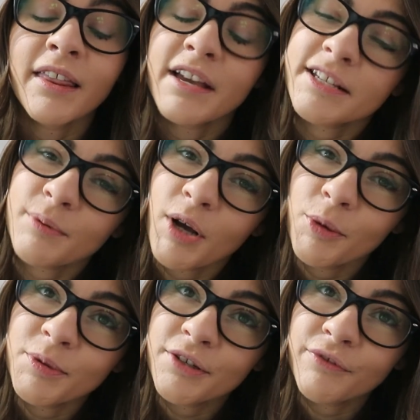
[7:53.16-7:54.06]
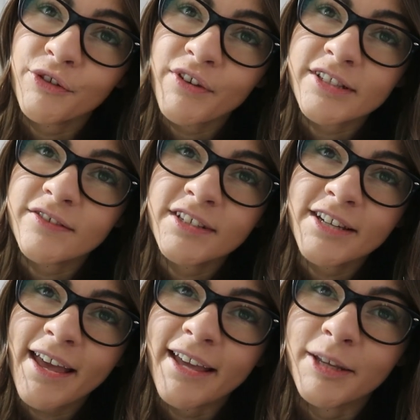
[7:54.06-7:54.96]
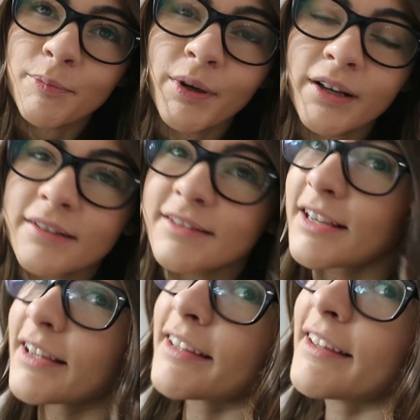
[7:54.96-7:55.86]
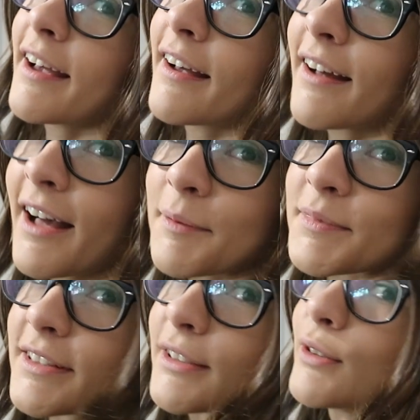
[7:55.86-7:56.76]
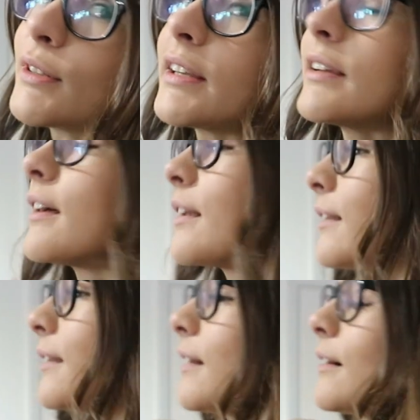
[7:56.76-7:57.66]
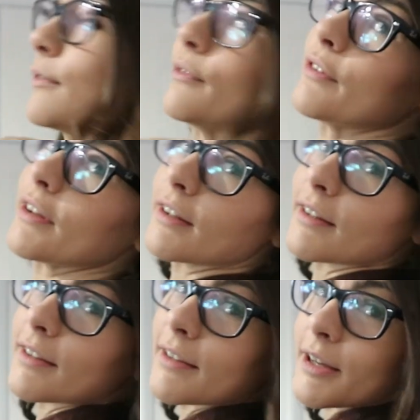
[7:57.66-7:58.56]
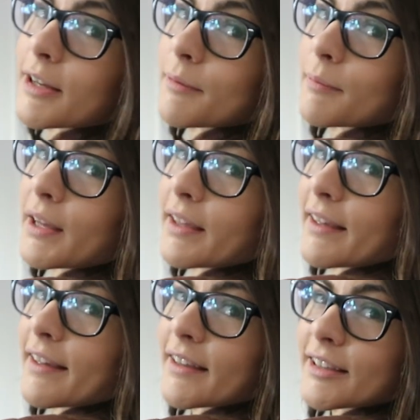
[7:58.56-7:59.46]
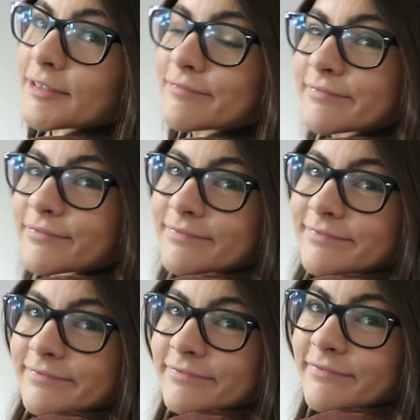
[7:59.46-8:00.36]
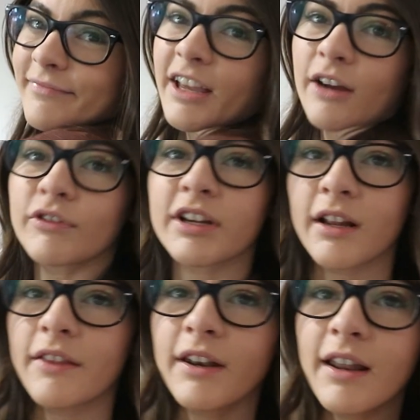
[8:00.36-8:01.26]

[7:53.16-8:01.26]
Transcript: that's what I'll be doing for the rest of today. But yeah, absolutely love my hair. I really like